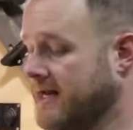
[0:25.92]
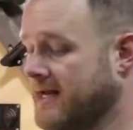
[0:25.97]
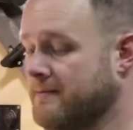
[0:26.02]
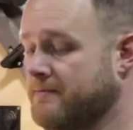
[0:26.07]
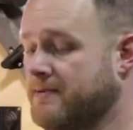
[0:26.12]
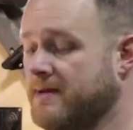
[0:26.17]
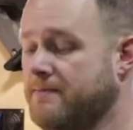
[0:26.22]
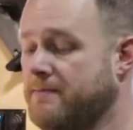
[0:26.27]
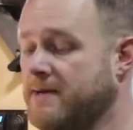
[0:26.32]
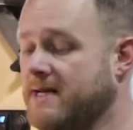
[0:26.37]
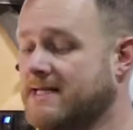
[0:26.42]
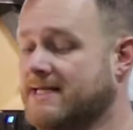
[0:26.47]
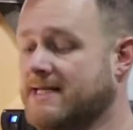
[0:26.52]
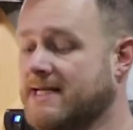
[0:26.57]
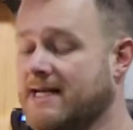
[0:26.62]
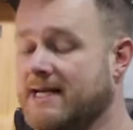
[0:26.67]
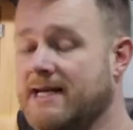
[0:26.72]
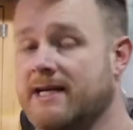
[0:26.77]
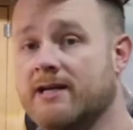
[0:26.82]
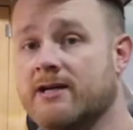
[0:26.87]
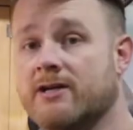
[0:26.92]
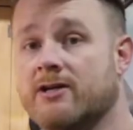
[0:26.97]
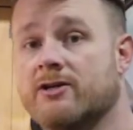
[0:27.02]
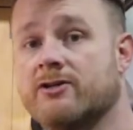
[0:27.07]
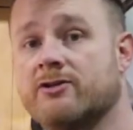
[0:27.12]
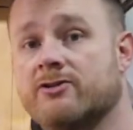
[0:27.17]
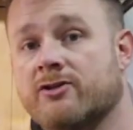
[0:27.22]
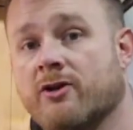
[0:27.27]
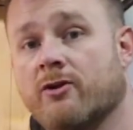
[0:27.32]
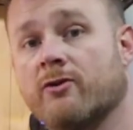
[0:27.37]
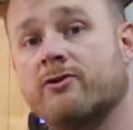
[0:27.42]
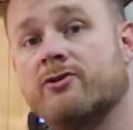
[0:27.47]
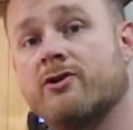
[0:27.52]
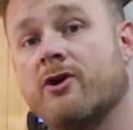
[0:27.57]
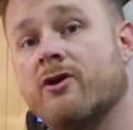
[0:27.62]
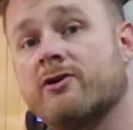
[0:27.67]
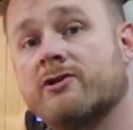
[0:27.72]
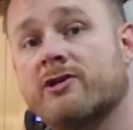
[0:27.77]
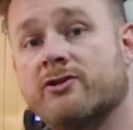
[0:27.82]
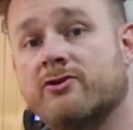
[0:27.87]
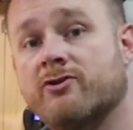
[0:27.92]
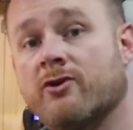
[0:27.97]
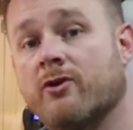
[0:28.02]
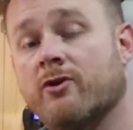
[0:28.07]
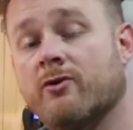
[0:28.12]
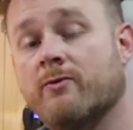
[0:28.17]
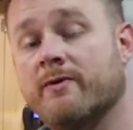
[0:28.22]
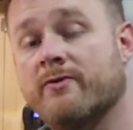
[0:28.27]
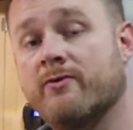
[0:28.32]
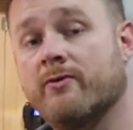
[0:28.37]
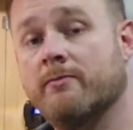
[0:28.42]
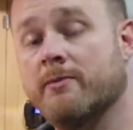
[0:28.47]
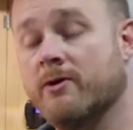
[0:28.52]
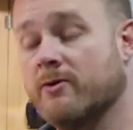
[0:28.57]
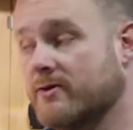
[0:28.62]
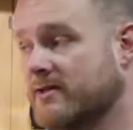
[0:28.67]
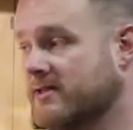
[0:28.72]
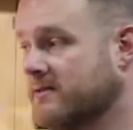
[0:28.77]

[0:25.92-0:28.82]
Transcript: MPPT solar charge controller with remote